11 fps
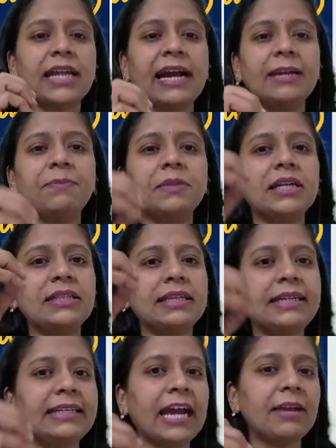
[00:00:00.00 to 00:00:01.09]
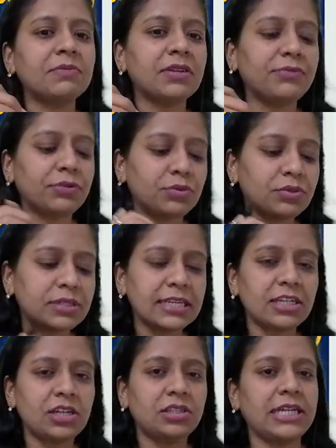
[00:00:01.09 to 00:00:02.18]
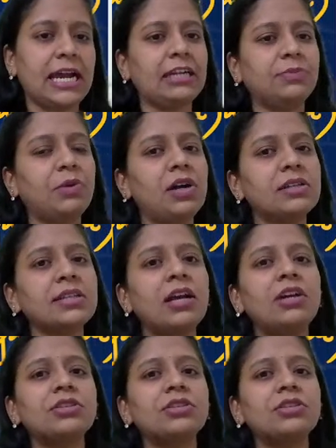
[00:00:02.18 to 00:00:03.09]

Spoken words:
type the three types of roots in your chat box.